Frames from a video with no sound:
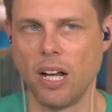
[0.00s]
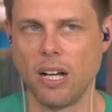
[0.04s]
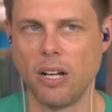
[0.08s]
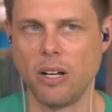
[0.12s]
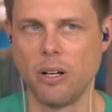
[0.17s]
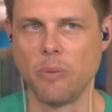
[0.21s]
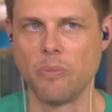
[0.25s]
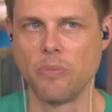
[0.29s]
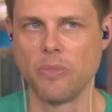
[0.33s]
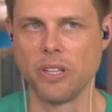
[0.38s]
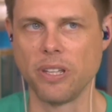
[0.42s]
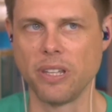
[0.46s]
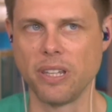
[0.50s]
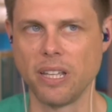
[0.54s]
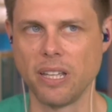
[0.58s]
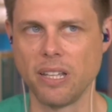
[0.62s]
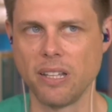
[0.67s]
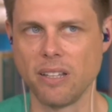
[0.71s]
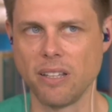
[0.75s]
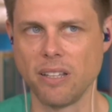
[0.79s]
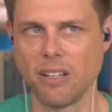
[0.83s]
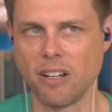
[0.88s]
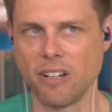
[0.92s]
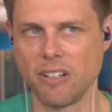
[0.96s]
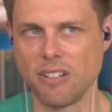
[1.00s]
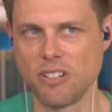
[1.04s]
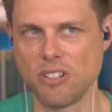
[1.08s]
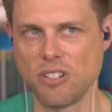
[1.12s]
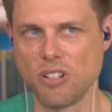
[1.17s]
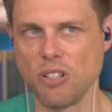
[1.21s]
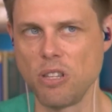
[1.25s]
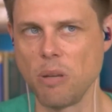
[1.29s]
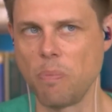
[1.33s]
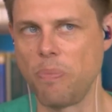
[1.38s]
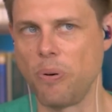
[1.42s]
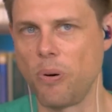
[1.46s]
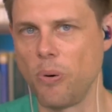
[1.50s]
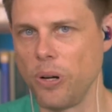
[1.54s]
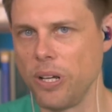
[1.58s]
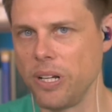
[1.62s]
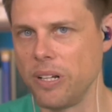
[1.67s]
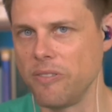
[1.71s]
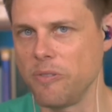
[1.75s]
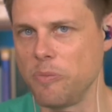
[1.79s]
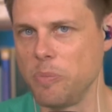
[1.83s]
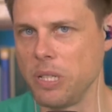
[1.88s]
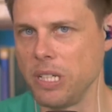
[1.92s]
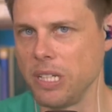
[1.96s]
um, that uh, to the
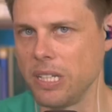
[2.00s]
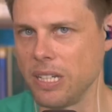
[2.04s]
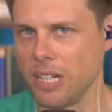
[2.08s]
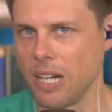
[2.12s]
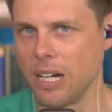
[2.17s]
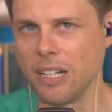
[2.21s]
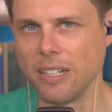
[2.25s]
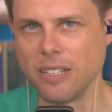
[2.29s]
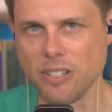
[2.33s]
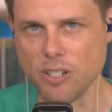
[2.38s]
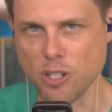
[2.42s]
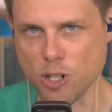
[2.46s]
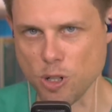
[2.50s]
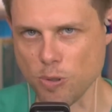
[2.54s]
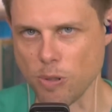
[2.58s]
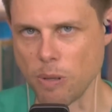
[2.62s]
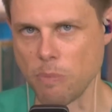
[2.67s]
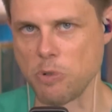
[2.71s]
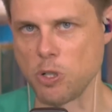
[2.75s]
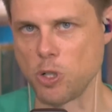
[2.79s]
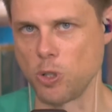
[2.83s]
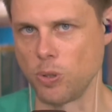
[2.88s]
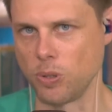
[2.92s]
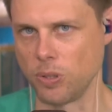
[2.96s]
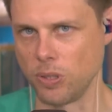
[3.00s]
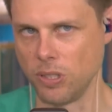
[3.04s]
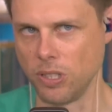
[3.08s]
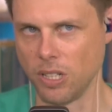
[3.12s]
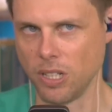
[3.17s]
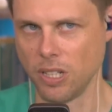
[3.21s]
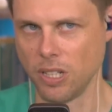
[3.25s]
point of being unscriptural.